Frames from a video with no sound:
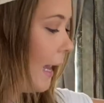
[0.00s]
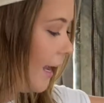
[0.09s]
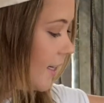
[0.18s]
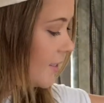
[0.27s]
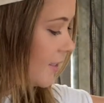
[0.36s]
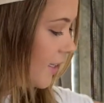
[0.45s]

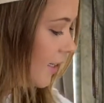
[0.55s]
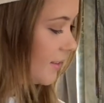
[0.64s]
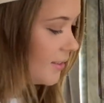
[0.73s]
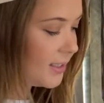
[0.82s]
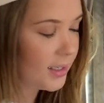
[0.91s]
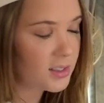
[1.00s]
80
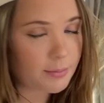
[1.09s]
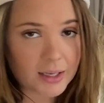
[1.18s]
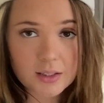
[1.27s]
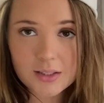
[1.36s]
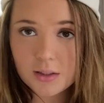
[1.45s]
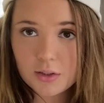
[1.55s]

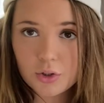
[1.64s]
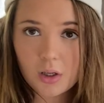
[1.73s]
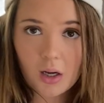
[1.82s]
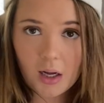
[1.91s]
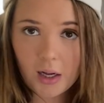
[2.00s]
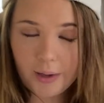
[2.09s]
centimeters
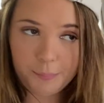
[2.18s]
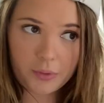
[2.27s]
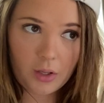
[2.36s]
um,